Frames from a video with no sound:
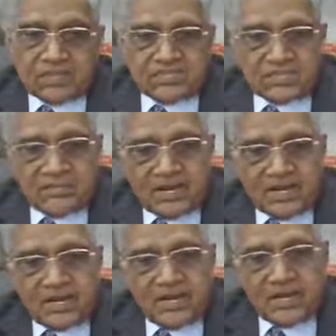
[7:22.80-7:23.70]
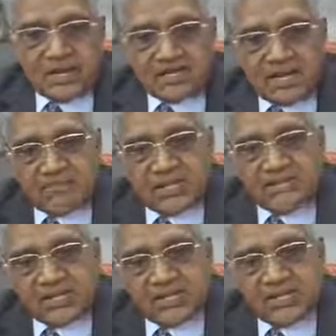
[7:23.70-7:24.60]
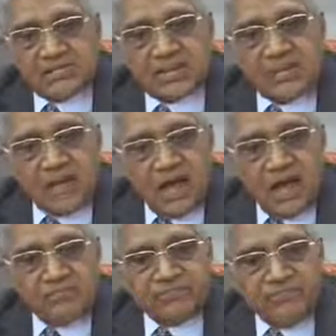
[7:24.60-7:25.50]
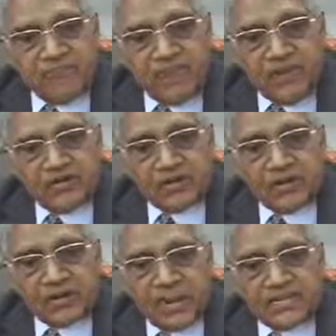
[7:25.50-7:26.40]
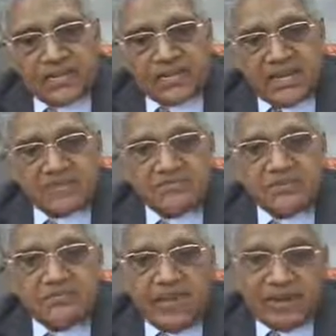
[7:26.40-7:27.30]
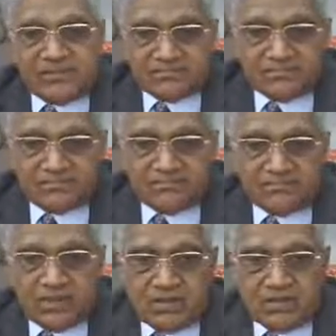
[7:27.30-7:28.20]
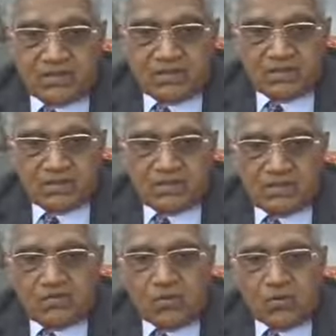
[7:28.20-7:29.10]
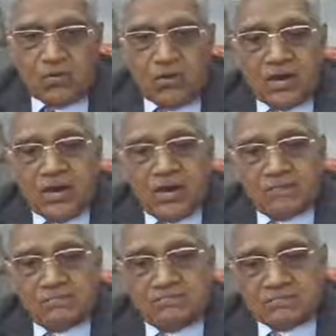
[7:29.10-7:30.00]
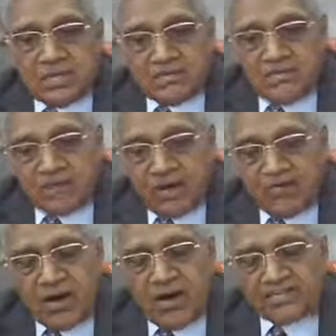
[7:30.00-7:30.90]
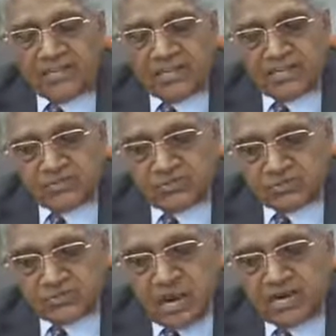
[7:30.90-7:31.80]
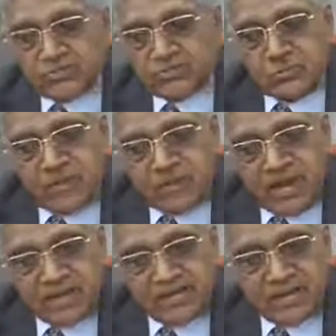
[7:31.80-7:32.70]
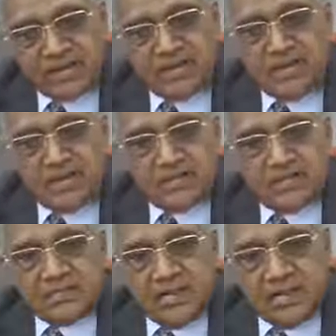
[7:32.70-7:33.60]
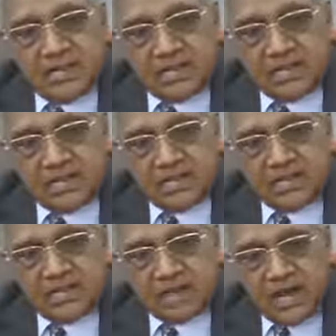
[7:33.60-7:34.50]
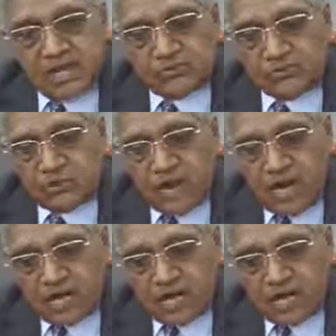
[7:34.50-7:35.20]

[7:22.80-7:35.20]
Similarly, another mention is of well-known writer H.G. Wells, who was a short story writer. Then he also